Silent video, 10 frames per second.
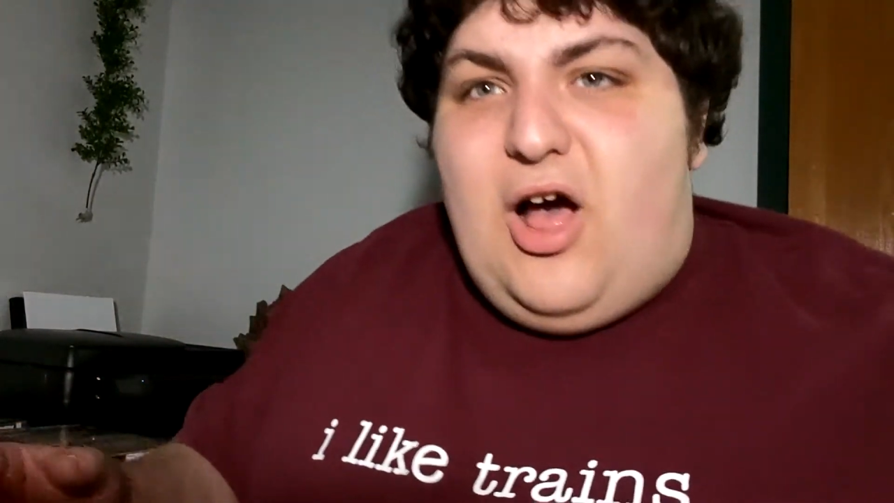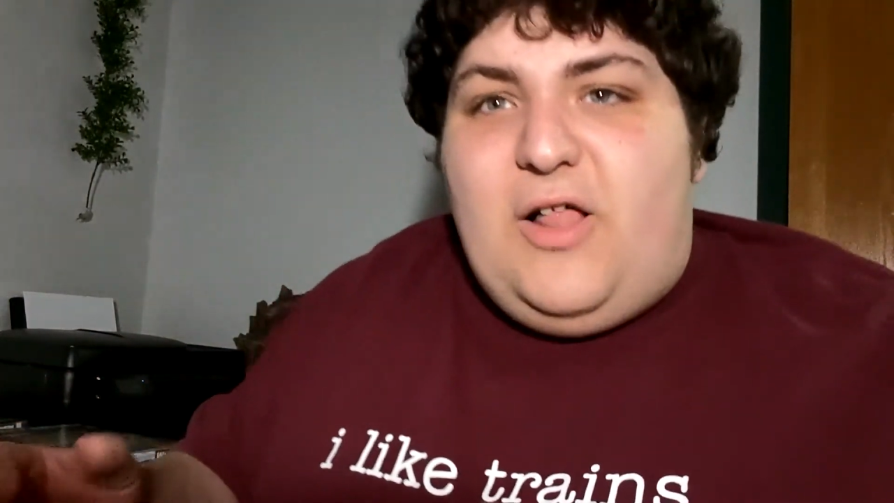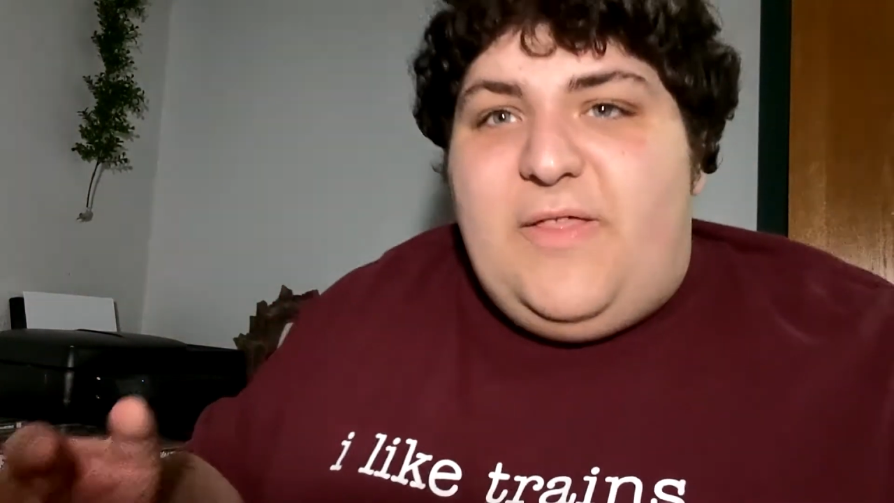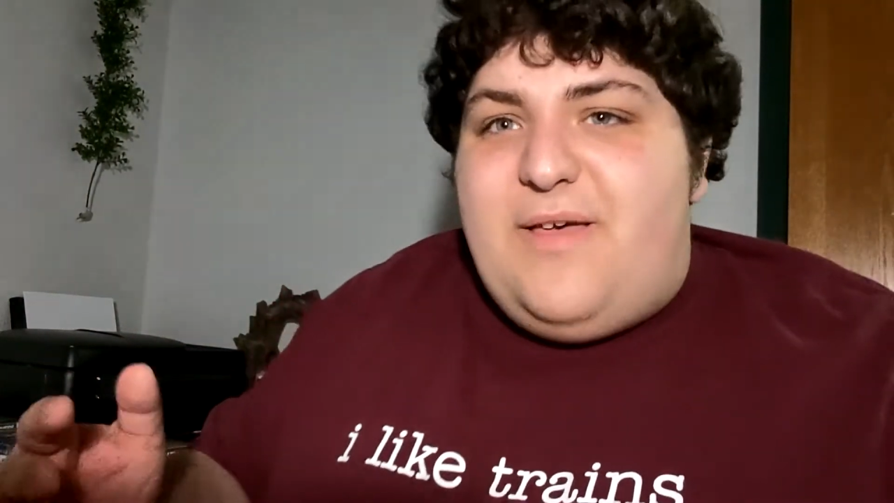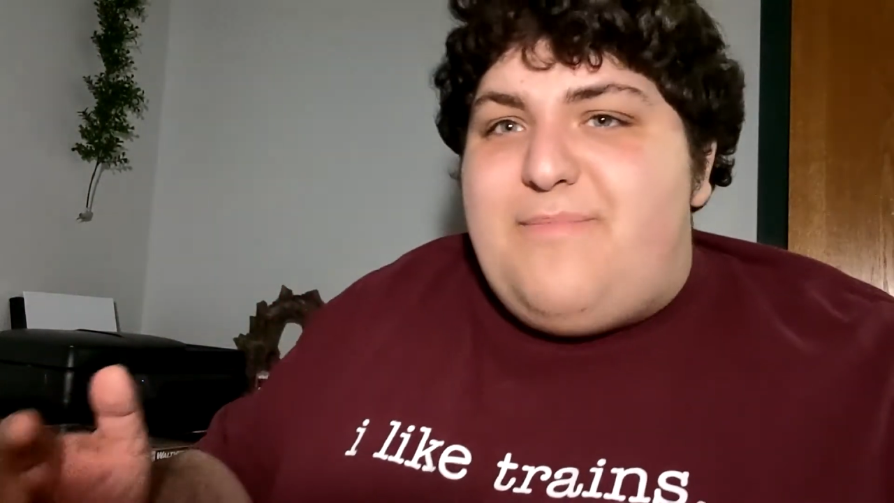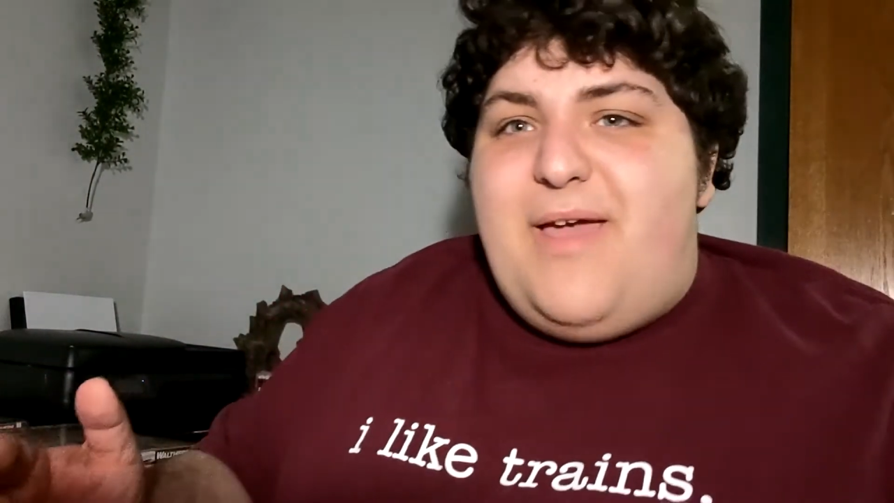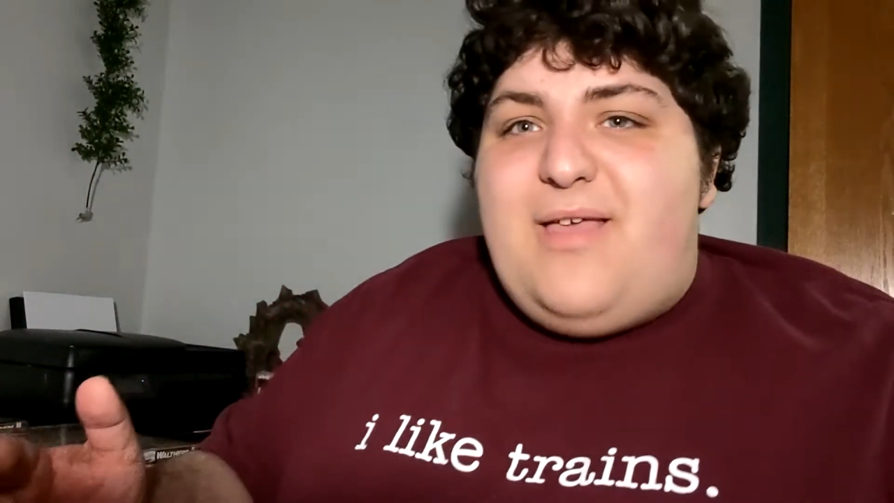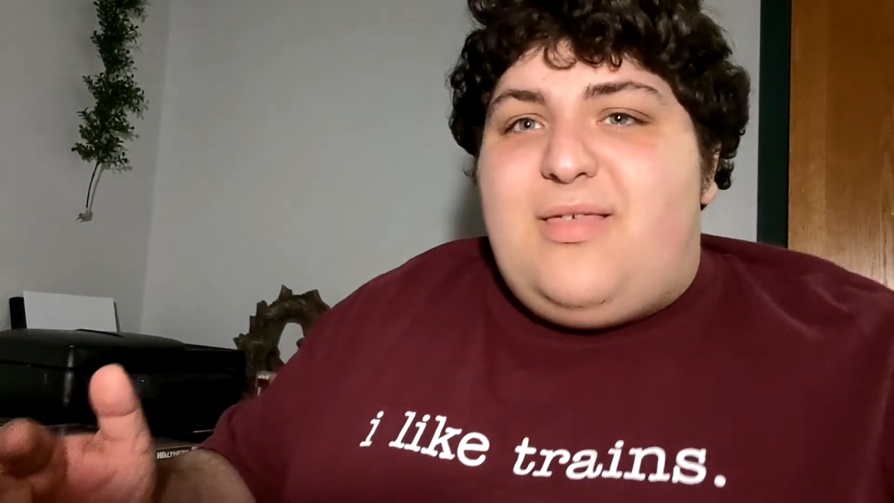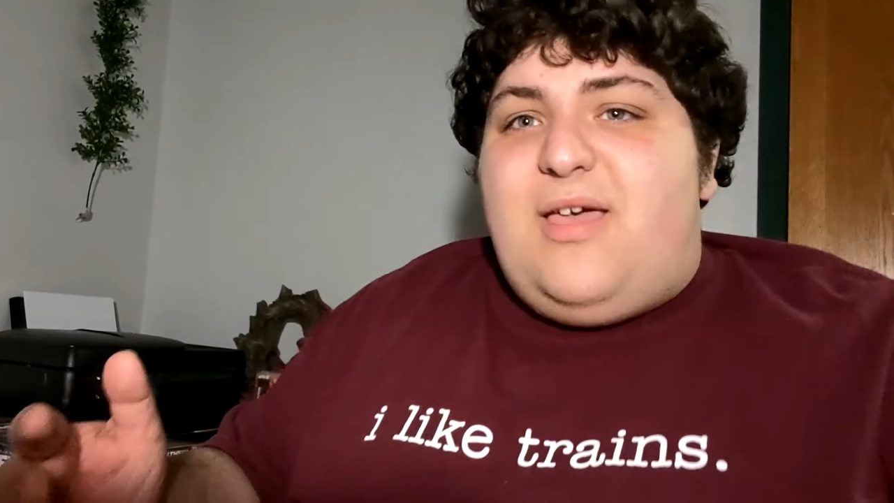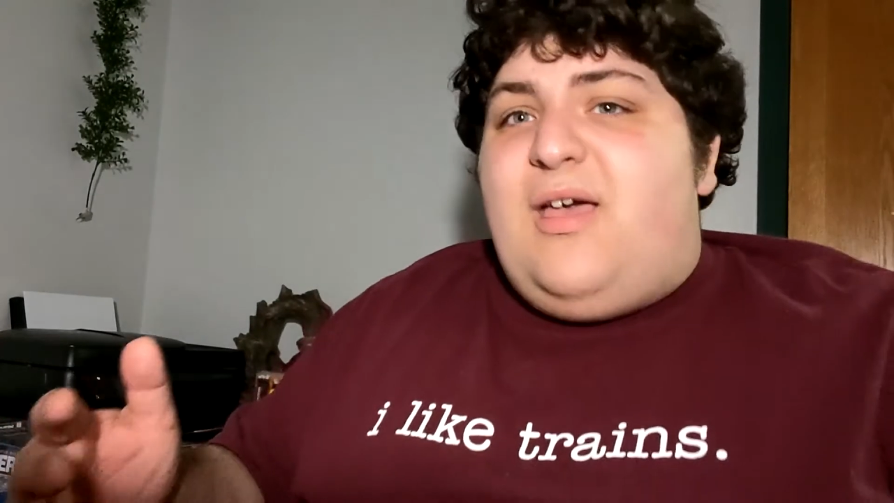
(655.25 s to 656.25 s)
all the
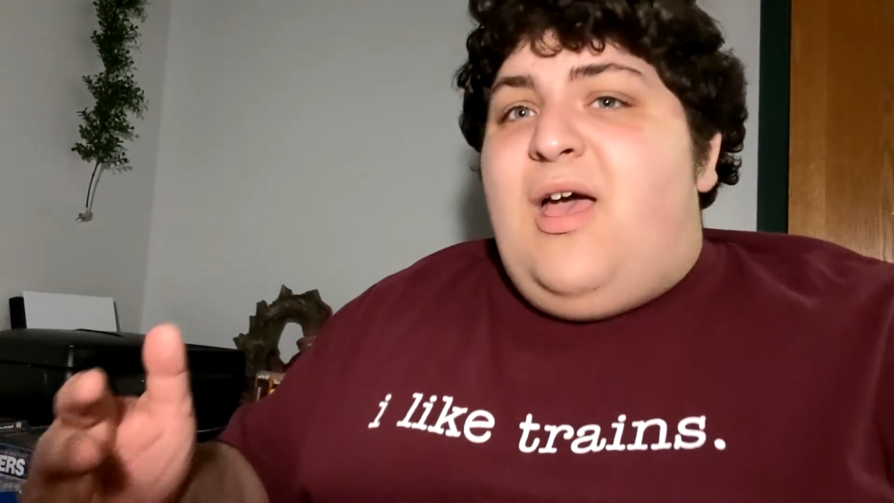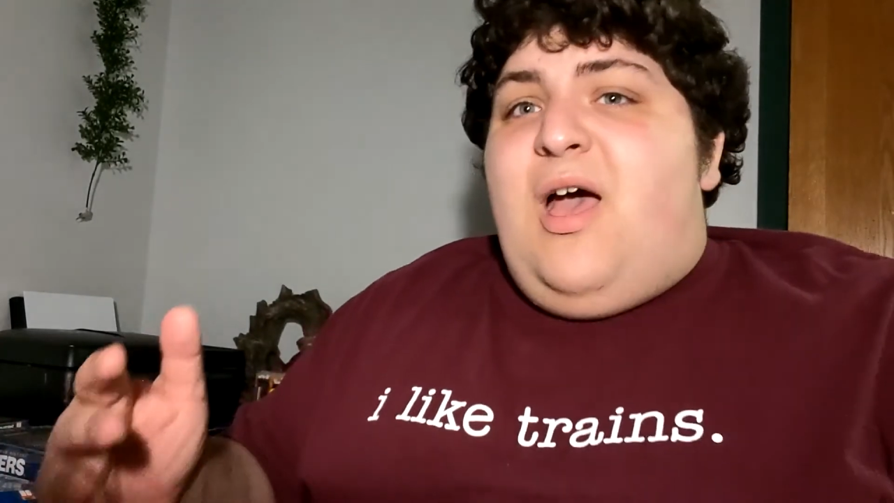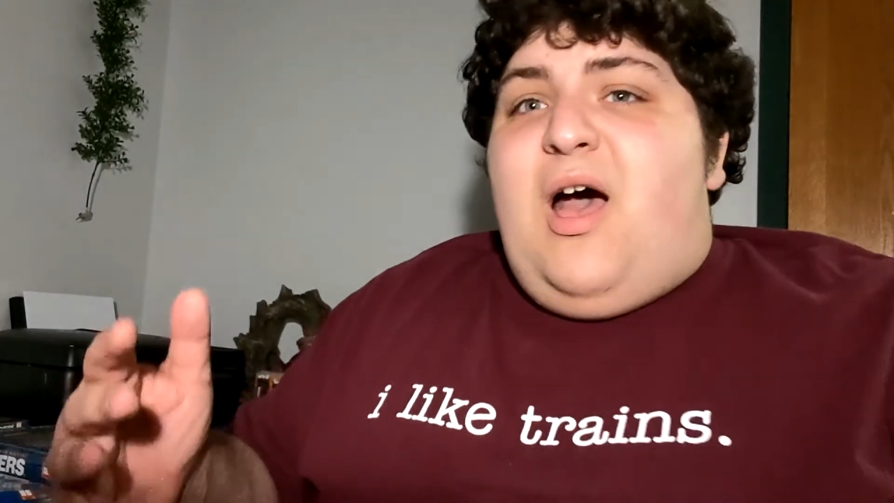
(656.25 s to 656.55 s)
amazing